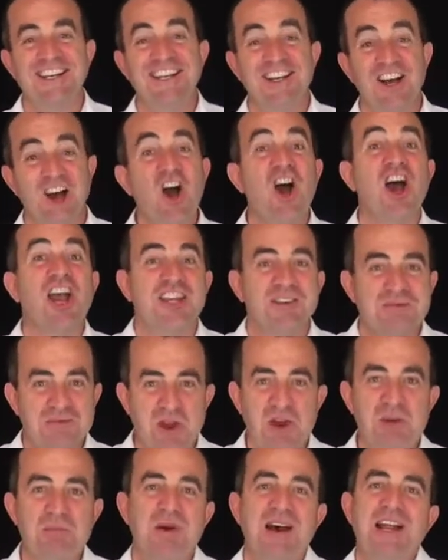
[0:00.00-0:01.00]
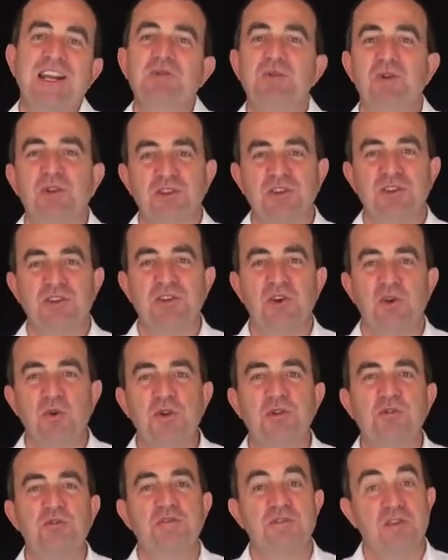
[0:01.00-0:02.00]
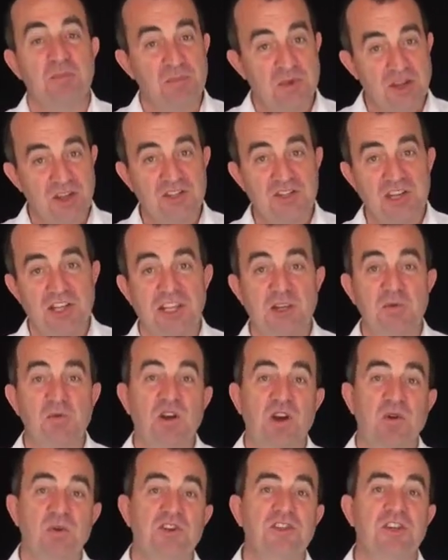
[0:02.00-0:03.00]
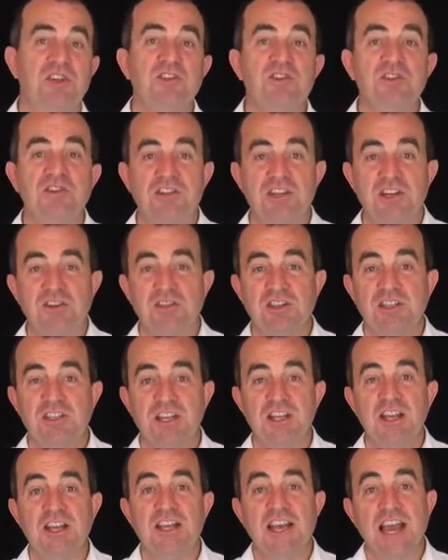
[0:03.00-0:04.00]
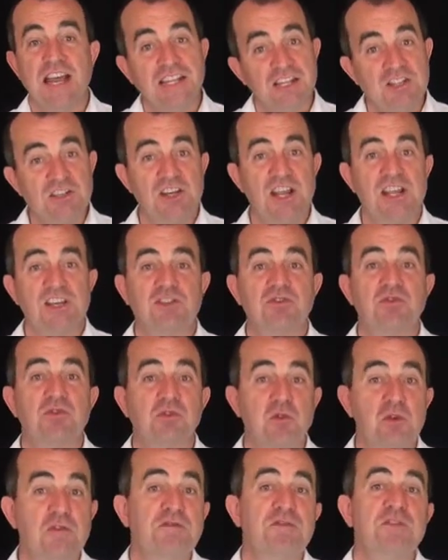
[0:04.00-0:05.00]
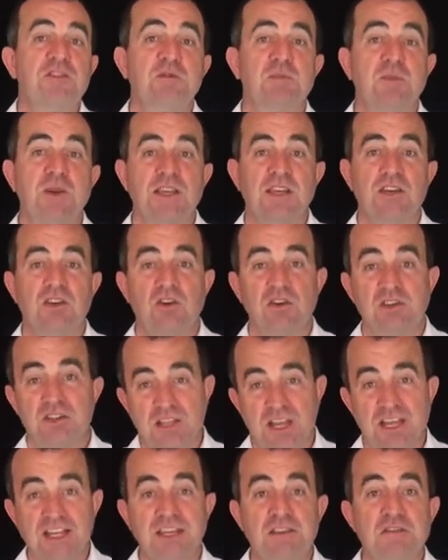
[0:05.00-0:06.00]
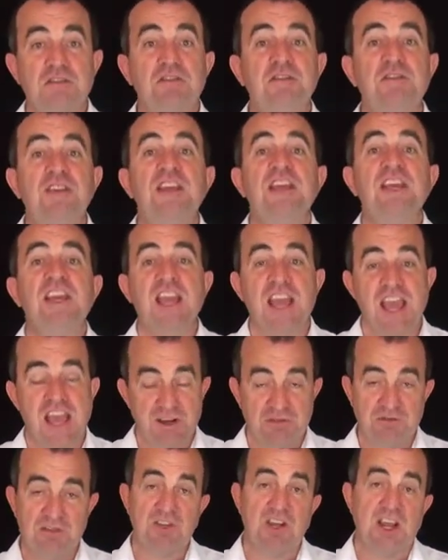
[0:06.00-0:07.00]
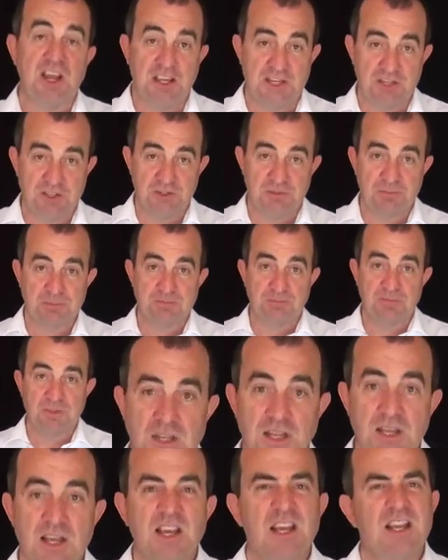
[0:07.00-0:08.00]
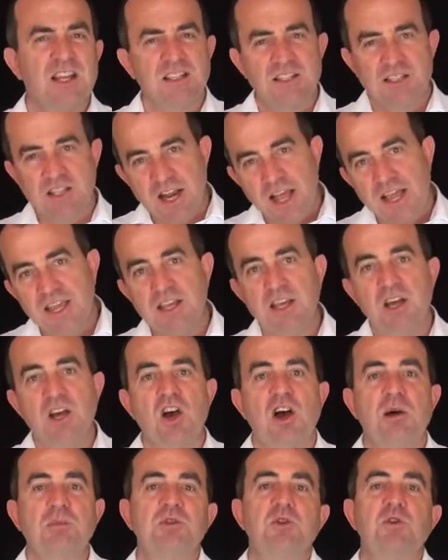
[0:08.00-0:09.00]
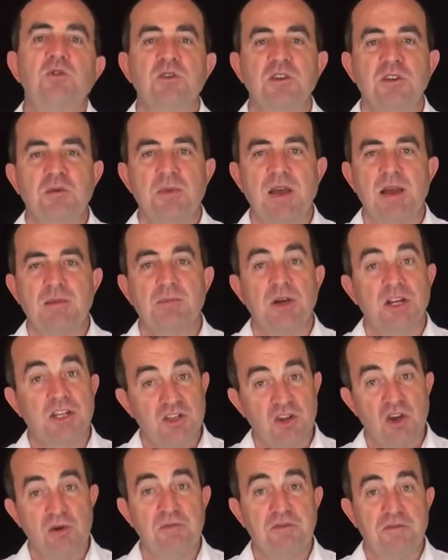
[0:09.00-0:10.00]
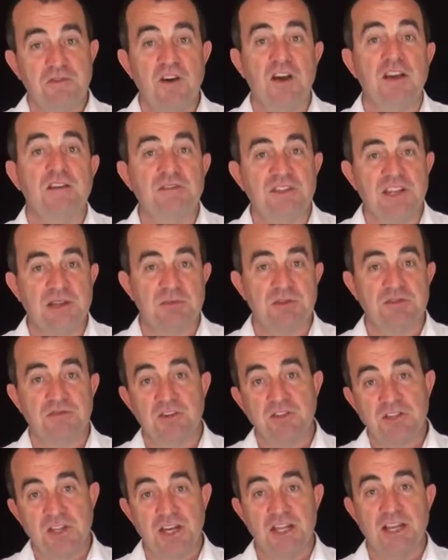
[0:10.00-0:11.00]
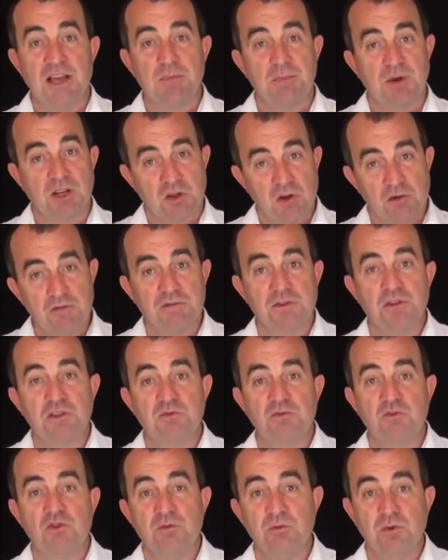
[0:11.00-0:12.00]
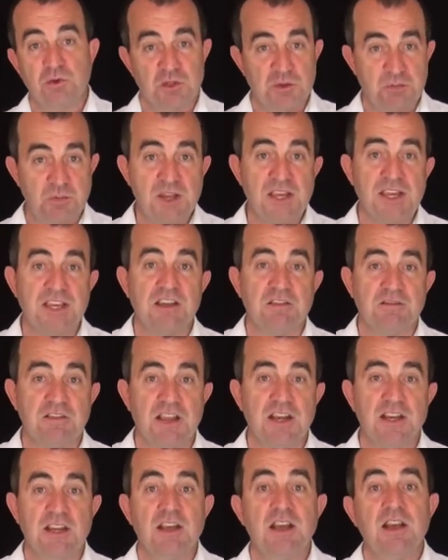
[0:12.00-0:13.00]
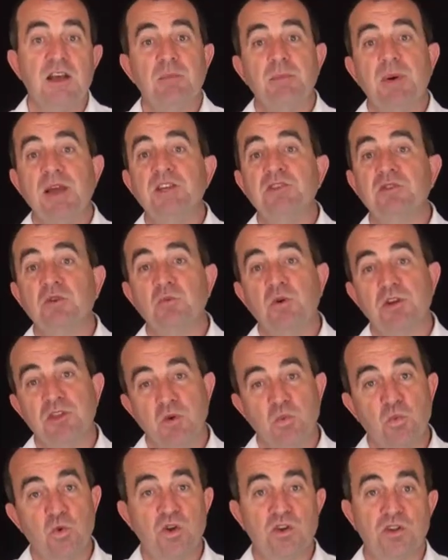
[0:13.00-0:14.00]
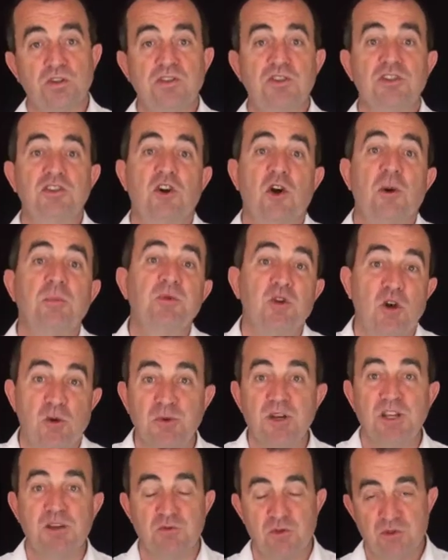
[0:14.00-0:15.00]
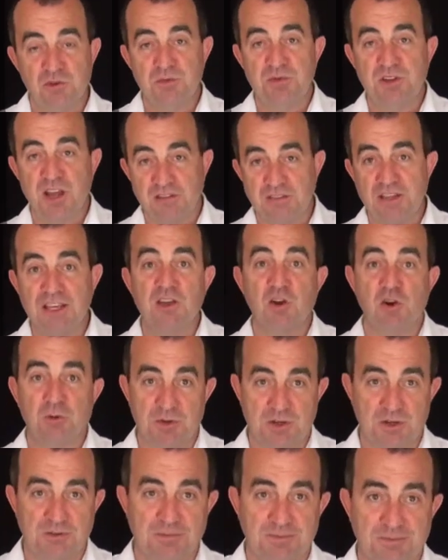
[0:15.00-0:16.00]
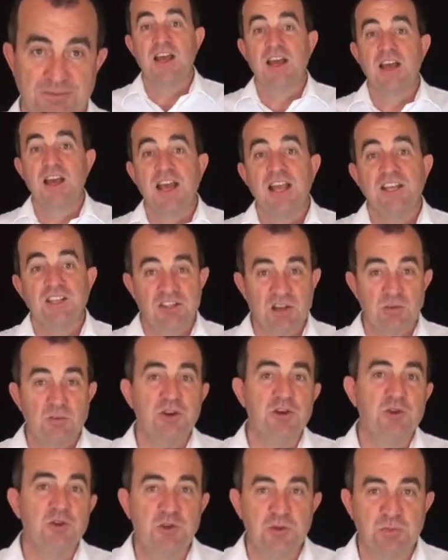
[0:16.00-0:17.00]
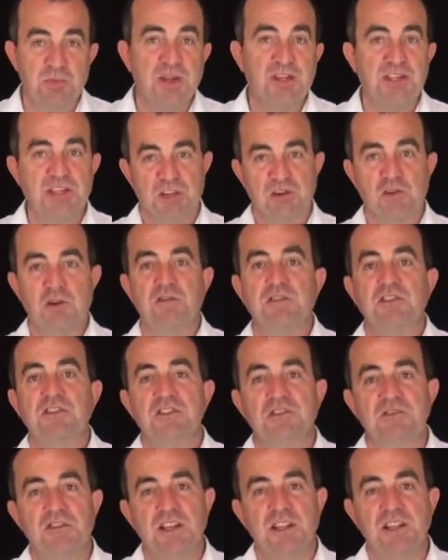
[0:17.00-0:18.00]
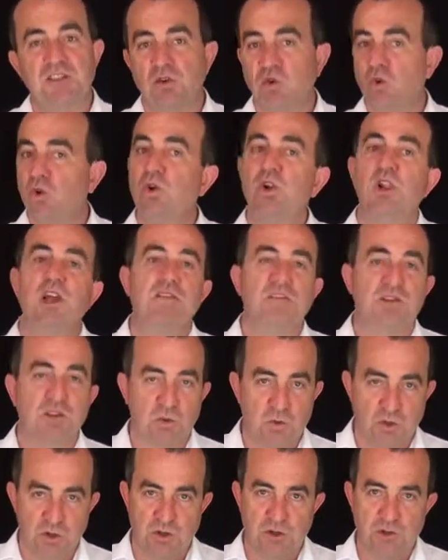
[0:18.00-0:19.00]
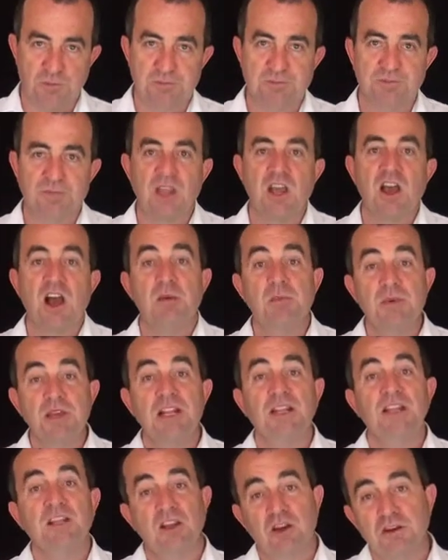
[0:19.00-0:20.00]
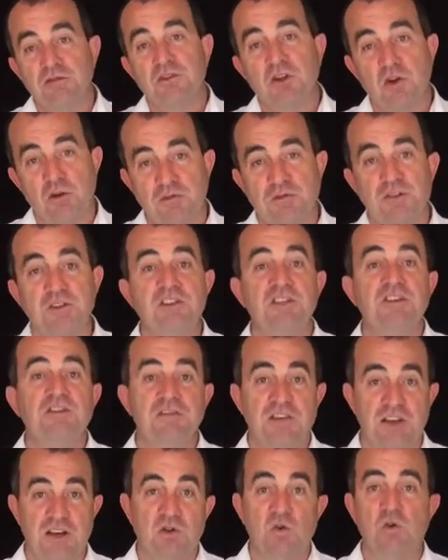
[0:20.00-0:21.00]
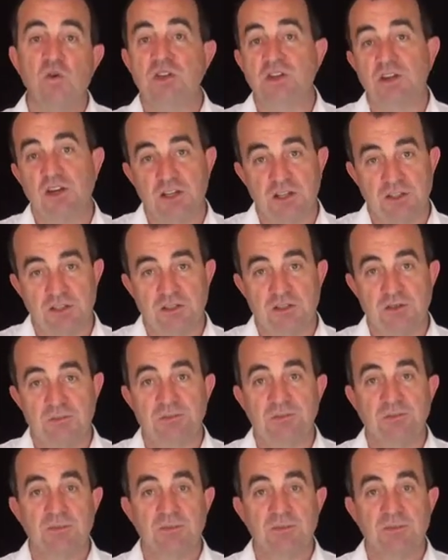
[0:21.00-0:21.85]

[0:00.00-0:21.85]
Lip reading: Hi, I'm Marty Wilson, author of the best-selling What I Wish I Knew series, an international conference speaker on taking fear out of change. Today, I'm talking about my top 5 tips for setting up a conference room or speaking event based on what the world's top comedy rooms have in common. As someone who speaks at conference events all over the world, I meet a lot of conference and event organisers.